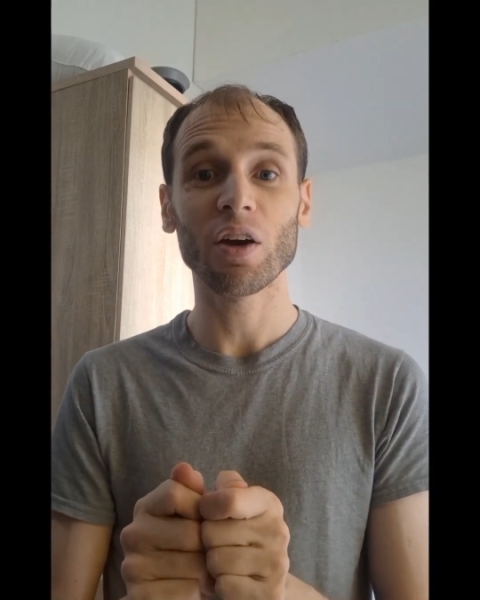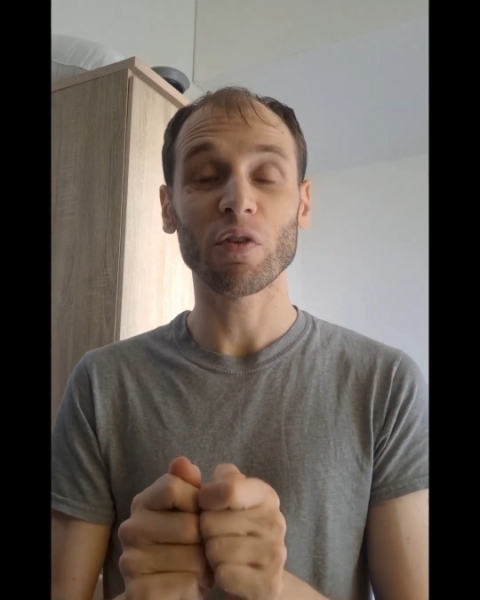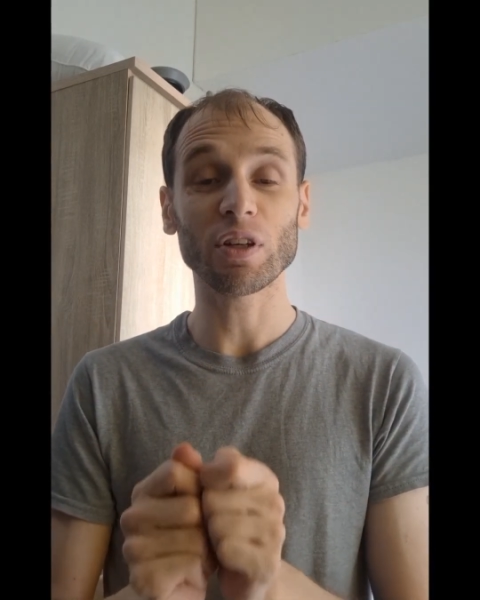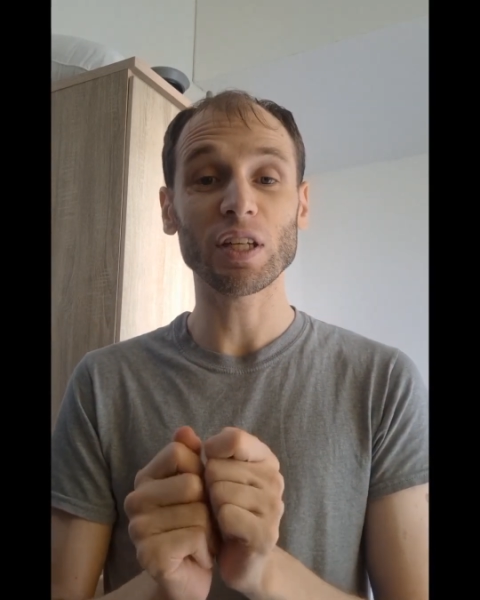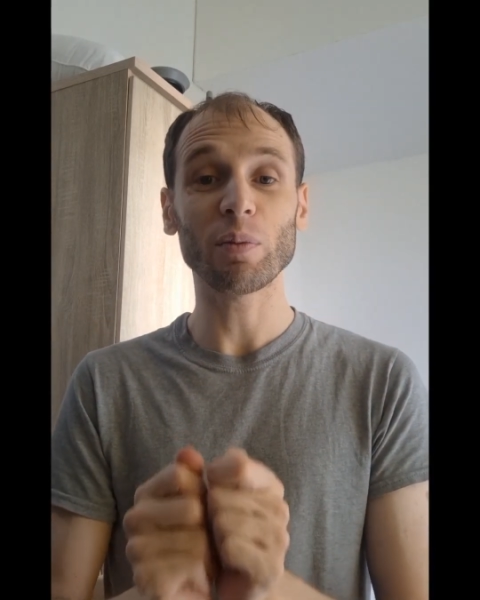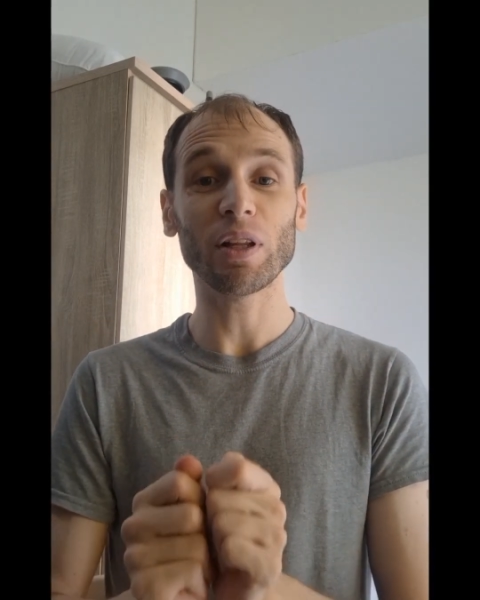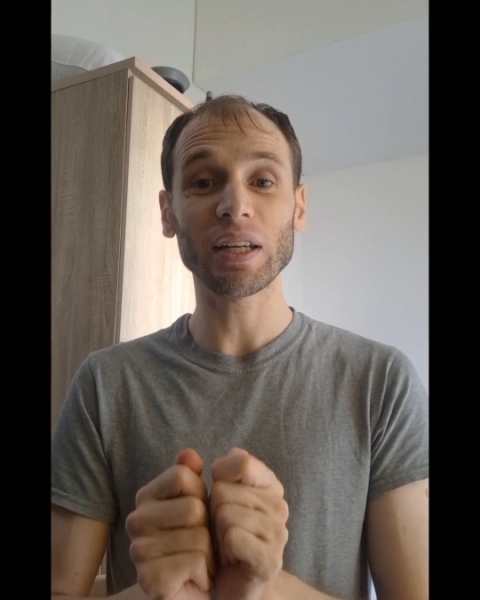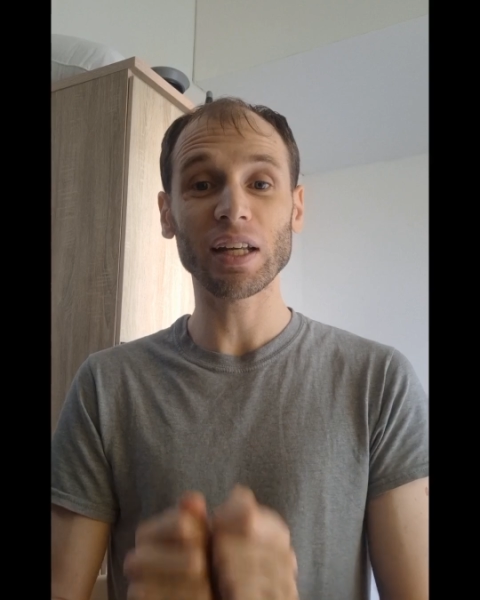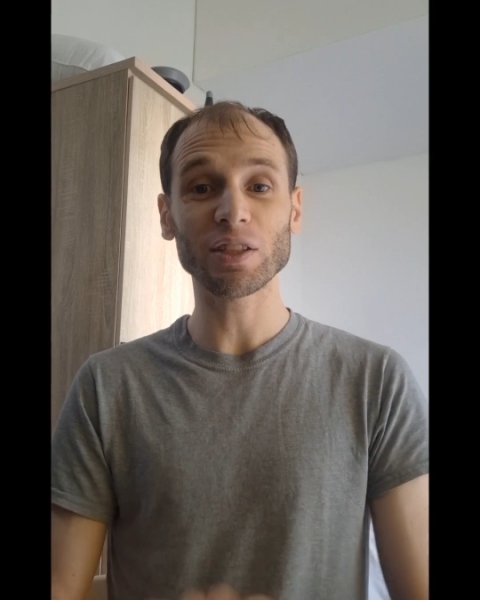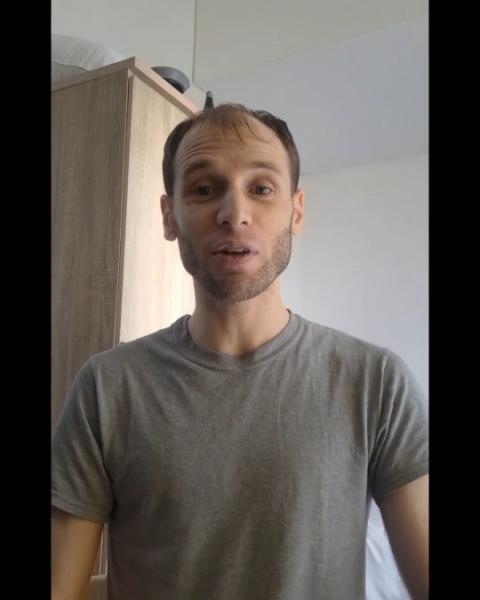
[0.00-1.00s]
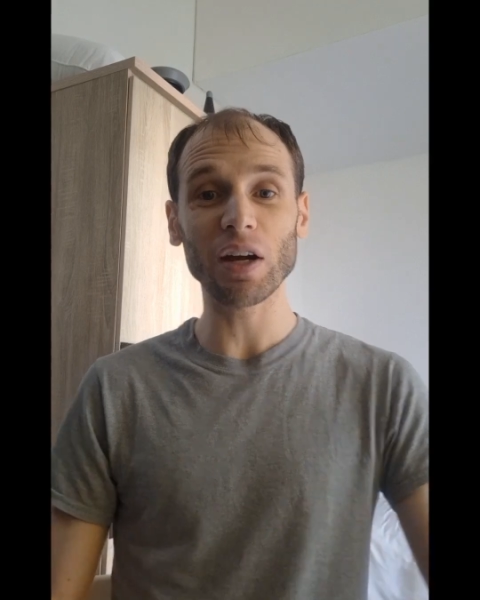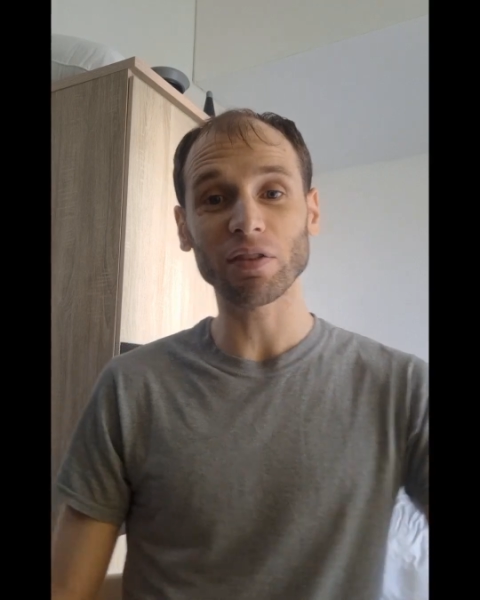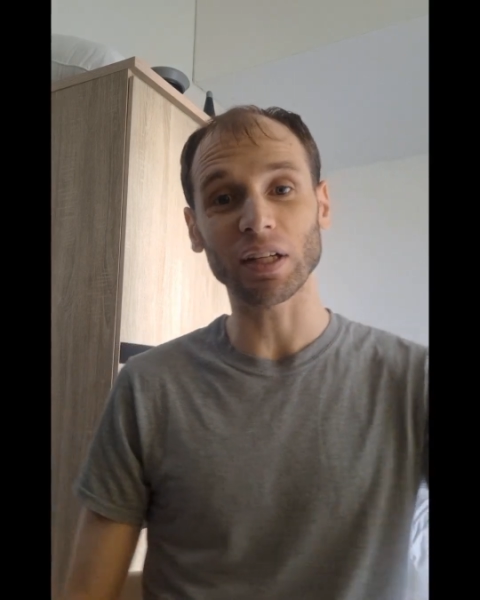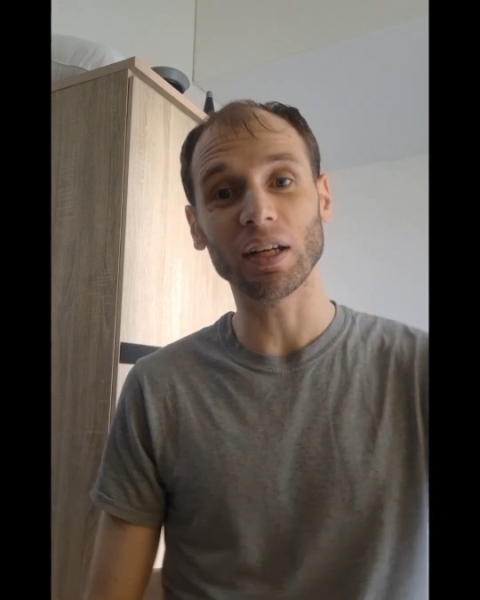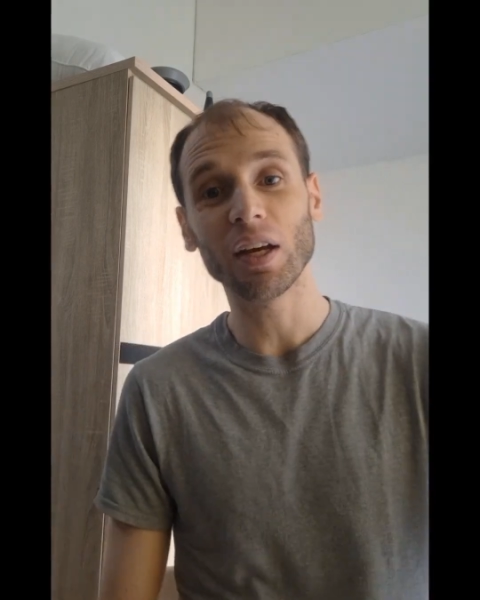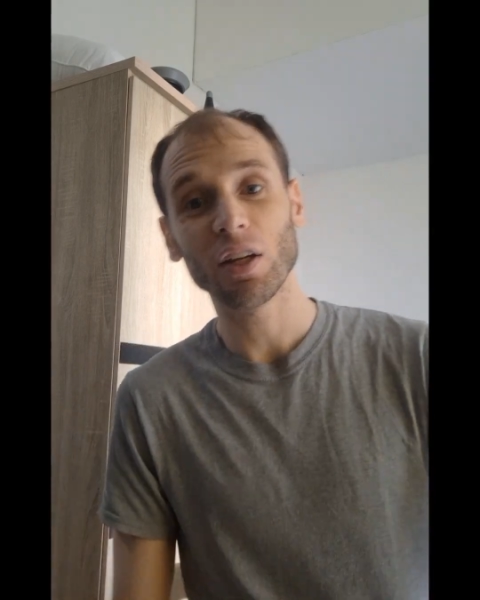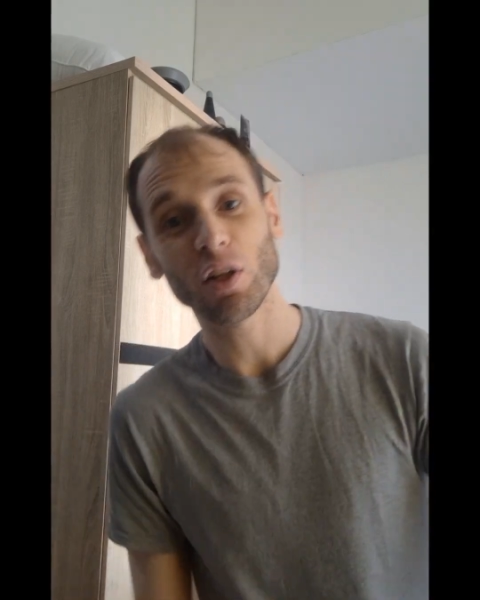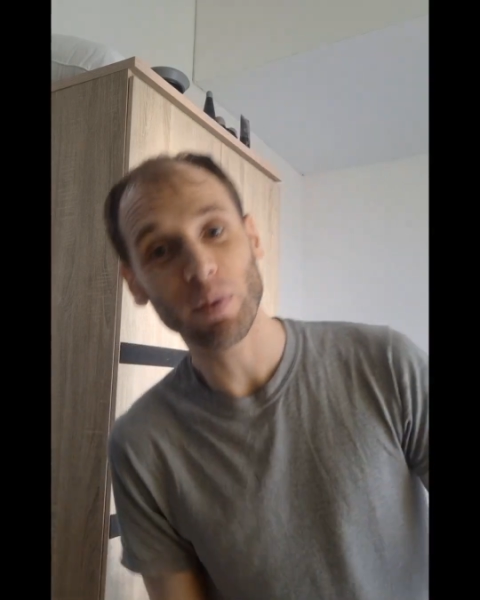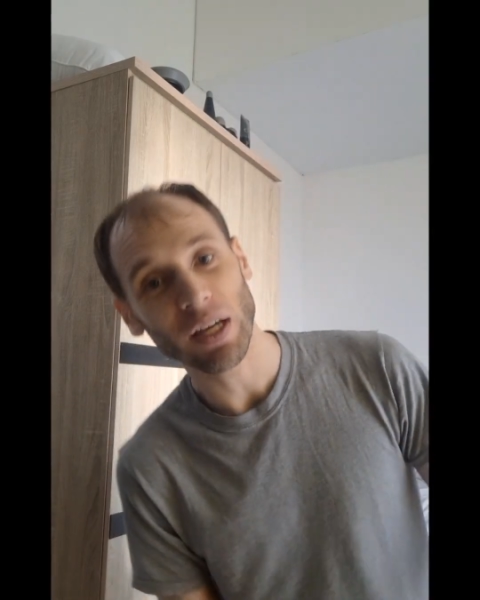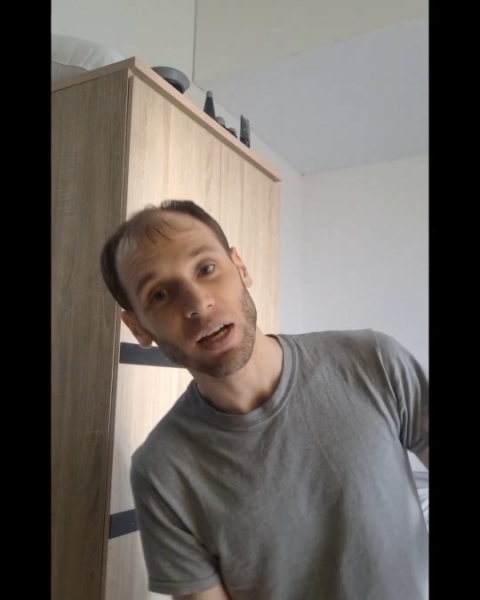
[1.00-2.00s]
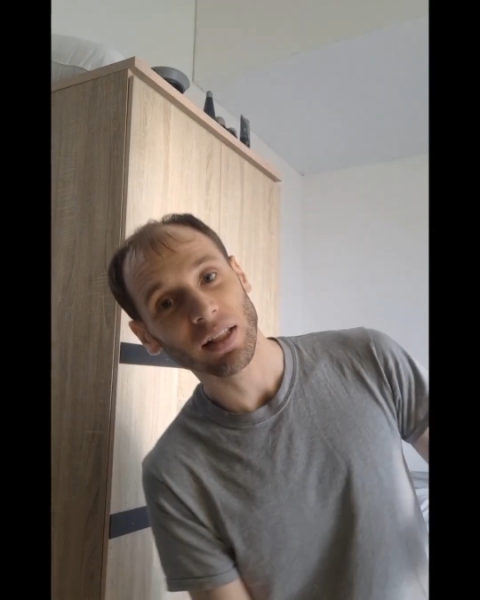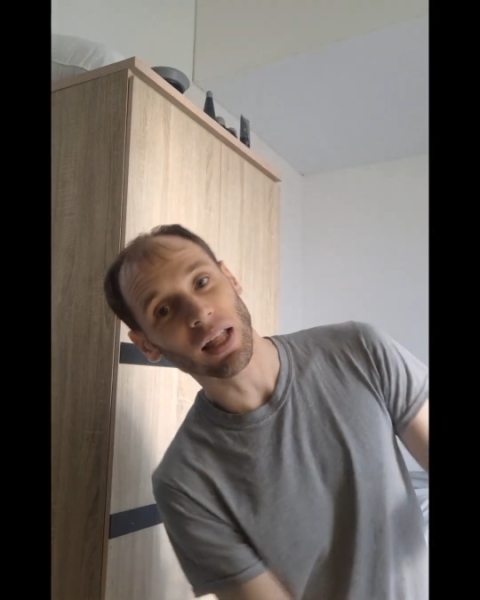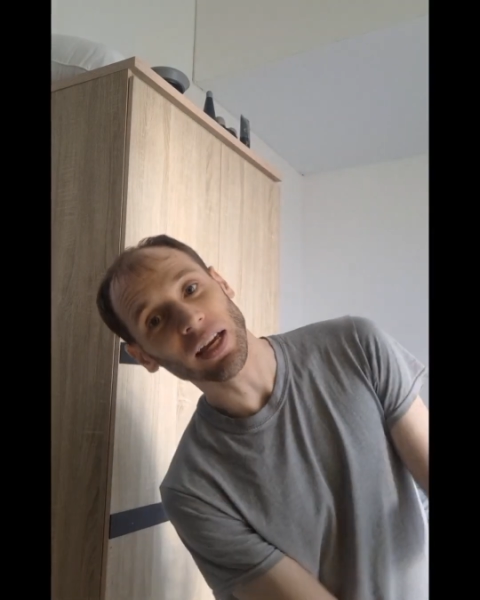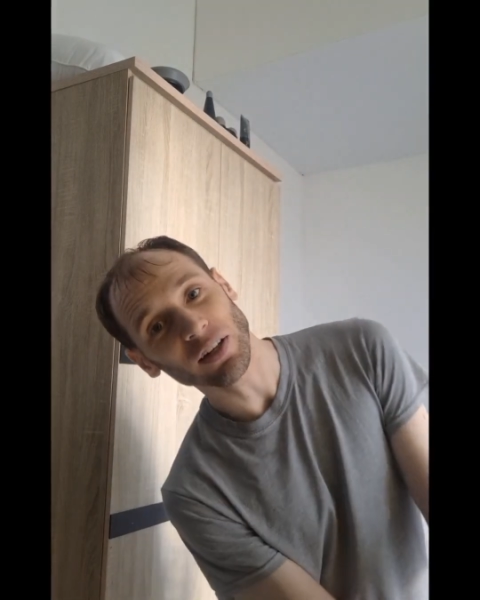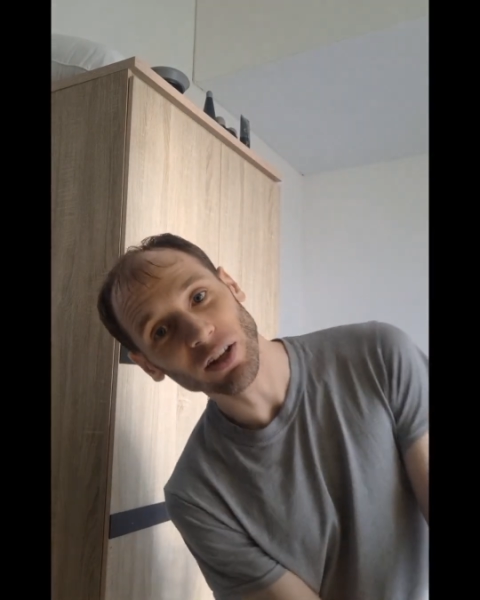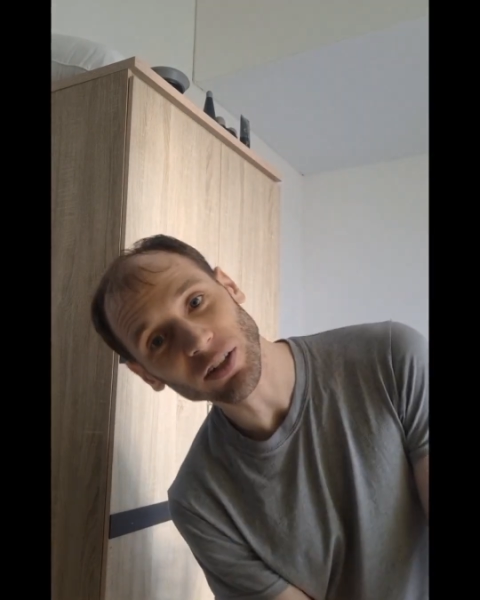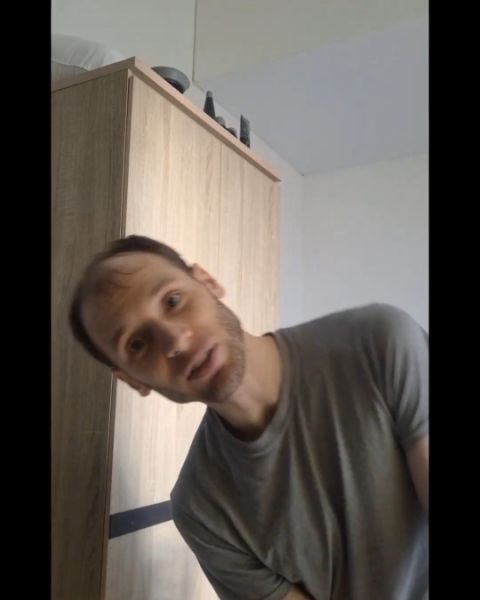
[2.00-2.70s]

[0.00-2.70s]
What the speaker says: for example, against gravity. You could be lying on